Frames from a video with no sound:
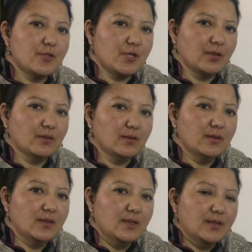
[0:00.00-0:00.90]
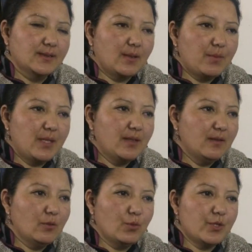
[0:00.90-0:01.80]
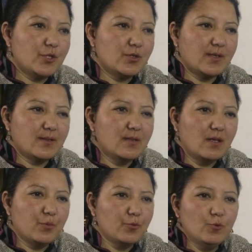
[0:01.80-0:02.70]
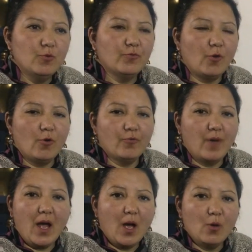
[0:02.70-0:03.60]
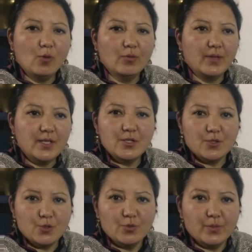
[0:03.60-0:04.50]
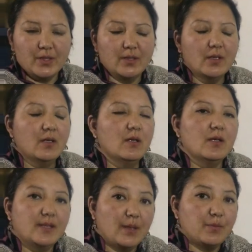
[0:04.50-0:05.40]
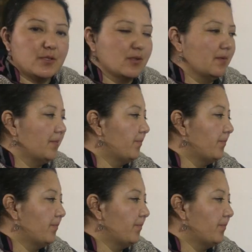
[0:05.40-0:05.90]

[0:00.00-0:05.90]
jungle, something which doesn't approve of how nature should be kept,